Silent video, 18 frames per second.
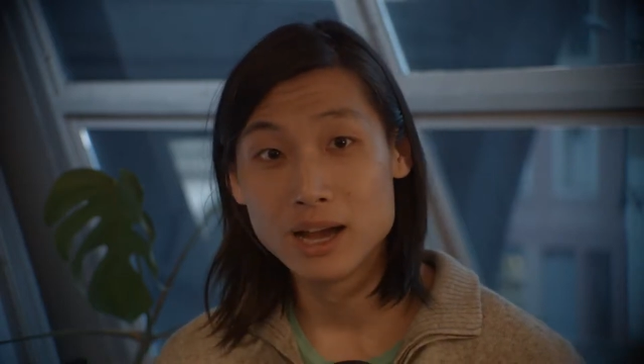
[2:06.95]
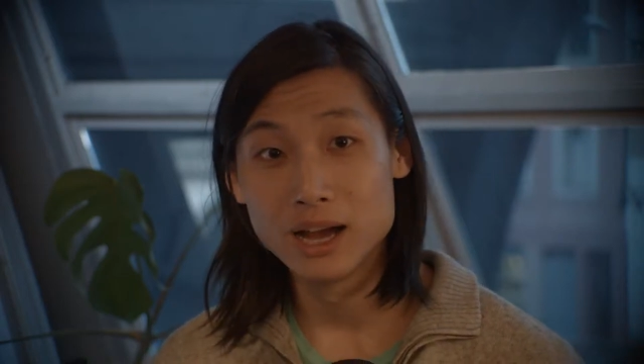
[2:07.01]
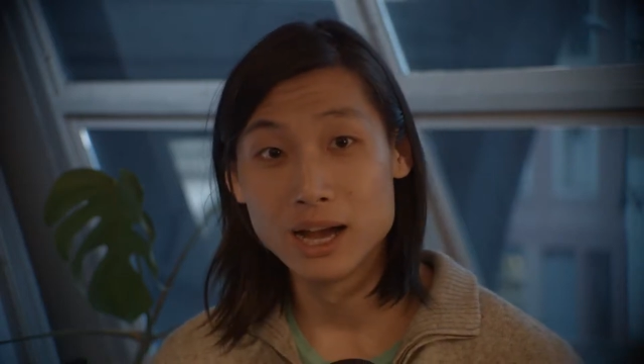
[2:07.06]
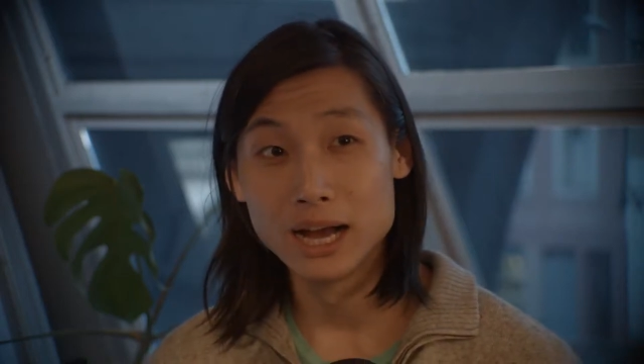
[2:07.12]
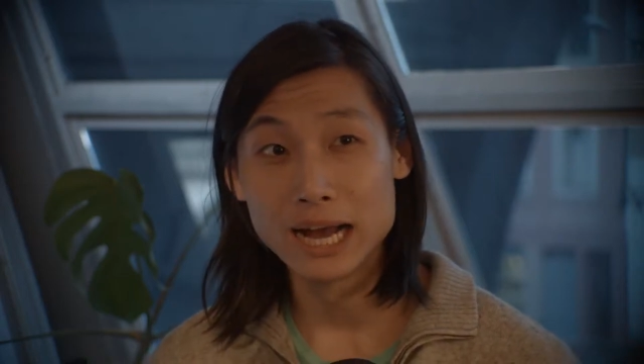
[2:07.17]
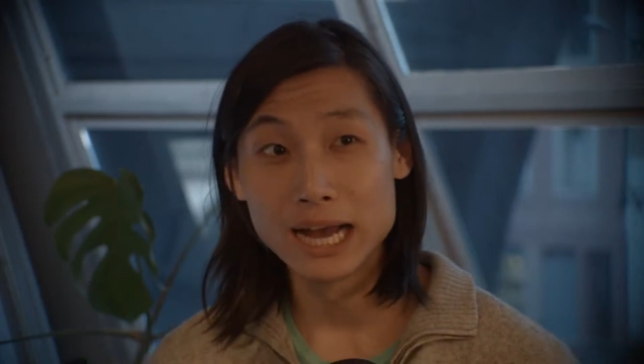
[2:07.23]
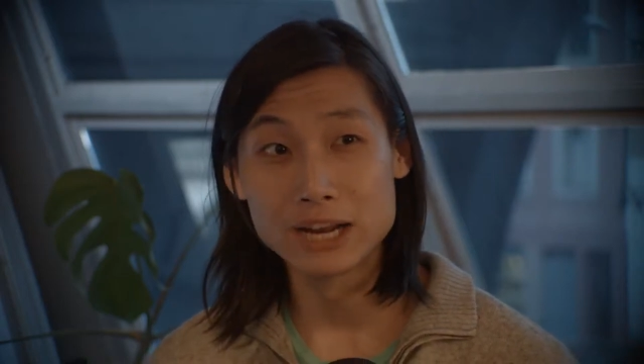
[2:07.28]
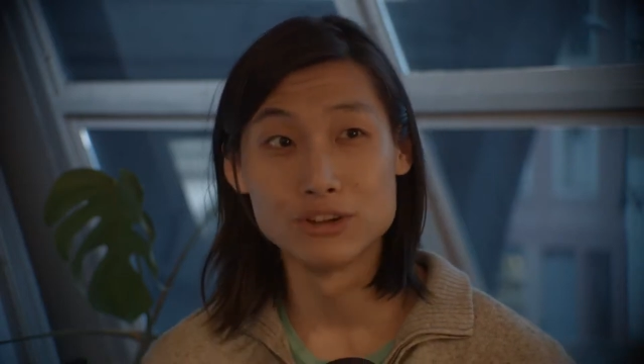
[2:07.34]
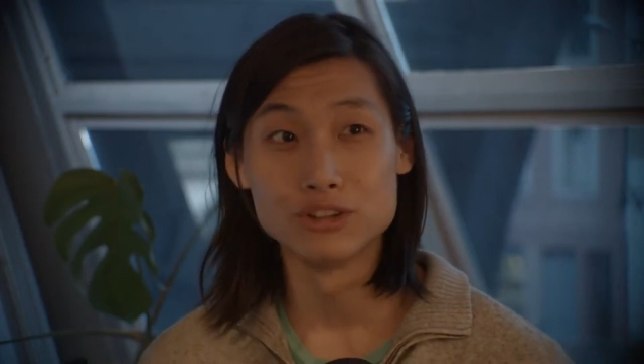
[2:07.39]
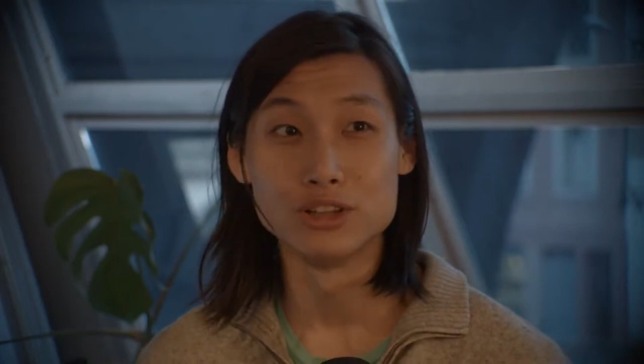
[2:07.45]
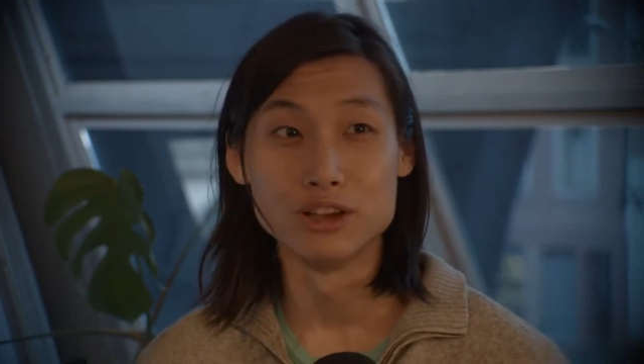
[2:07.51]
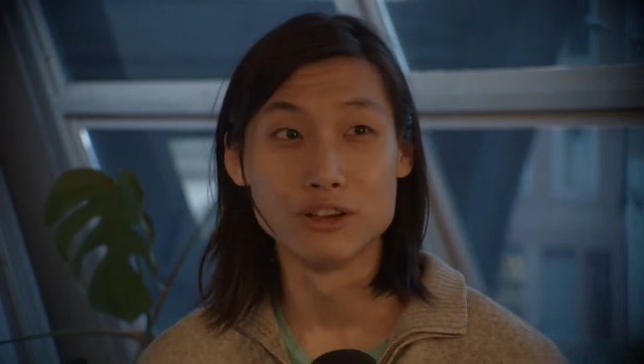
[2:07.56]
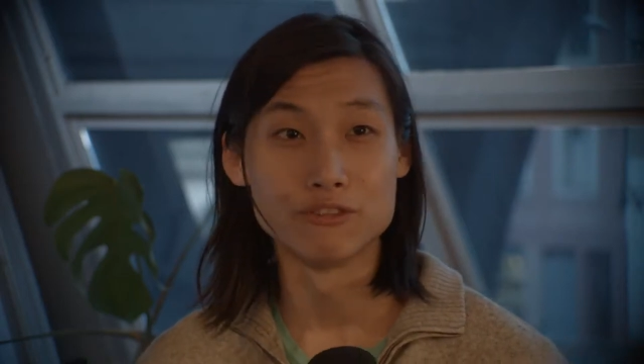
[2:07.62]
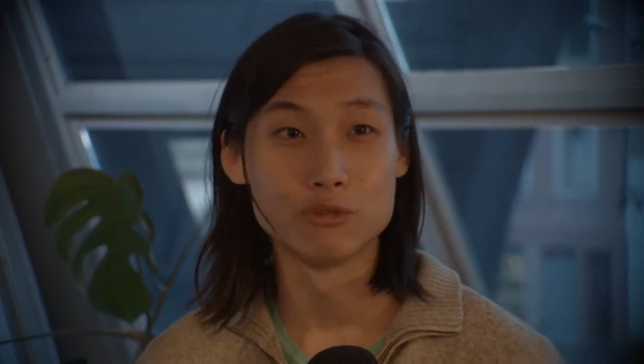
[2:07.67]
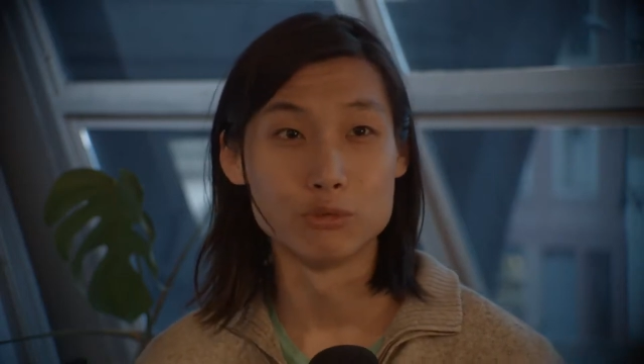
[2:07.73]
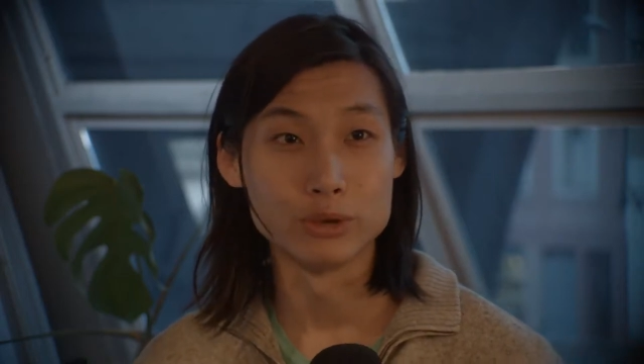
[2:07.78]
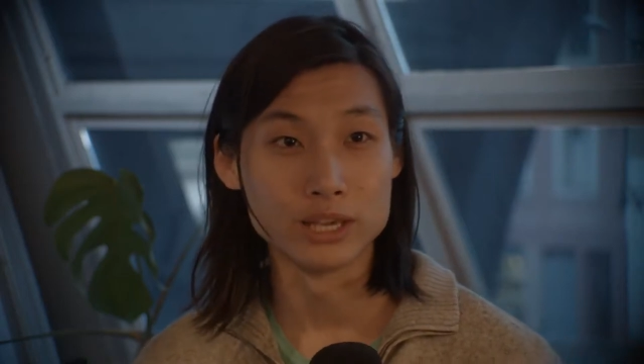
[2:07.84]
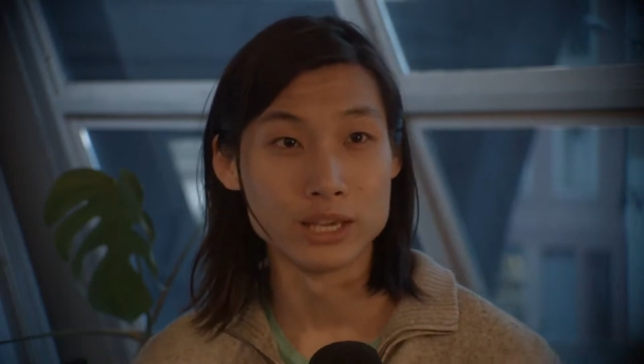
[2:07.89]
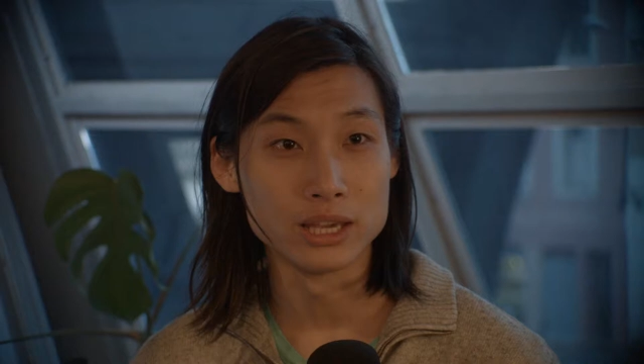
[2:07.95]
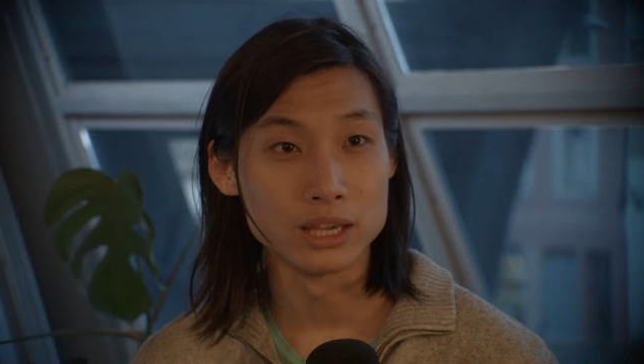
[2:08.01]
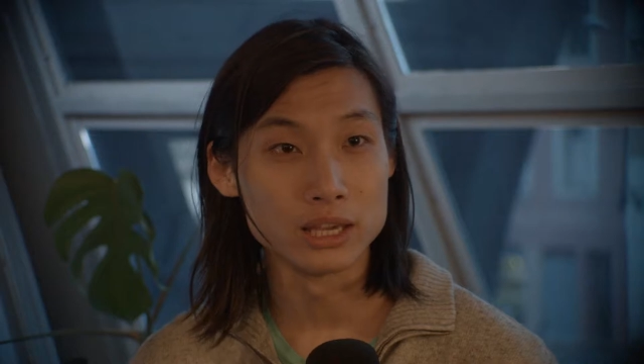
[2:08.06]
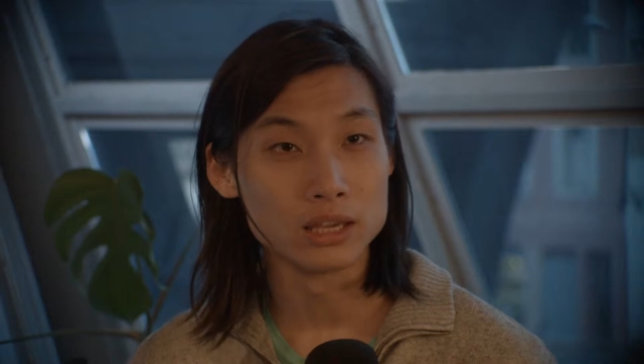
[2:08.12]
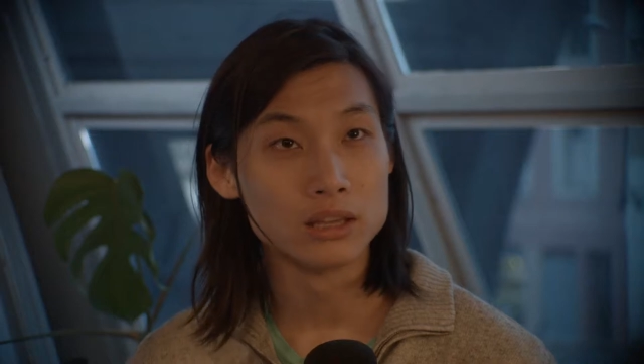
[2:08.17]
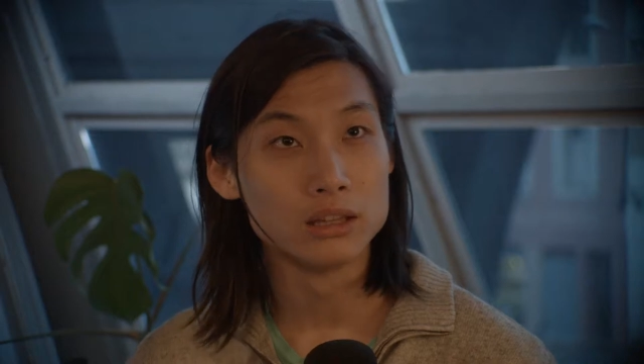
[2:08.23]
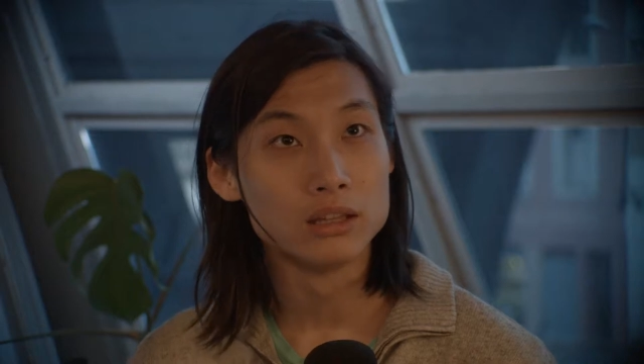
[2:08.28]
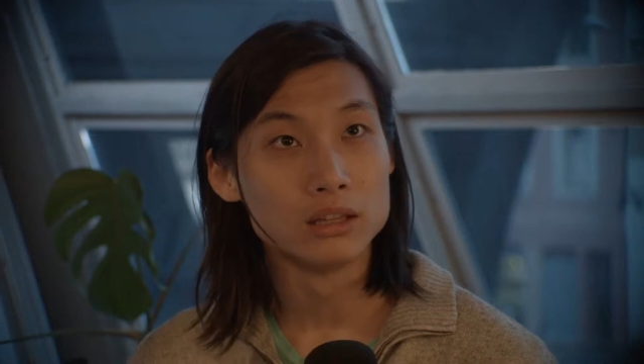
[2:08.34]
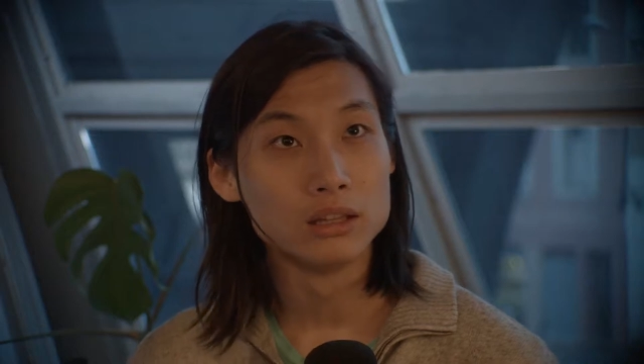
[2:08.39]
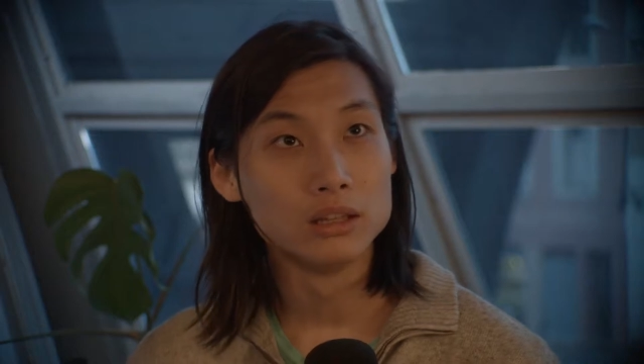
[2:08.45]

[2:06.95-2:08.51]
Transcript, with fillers: Uh, I don't know if we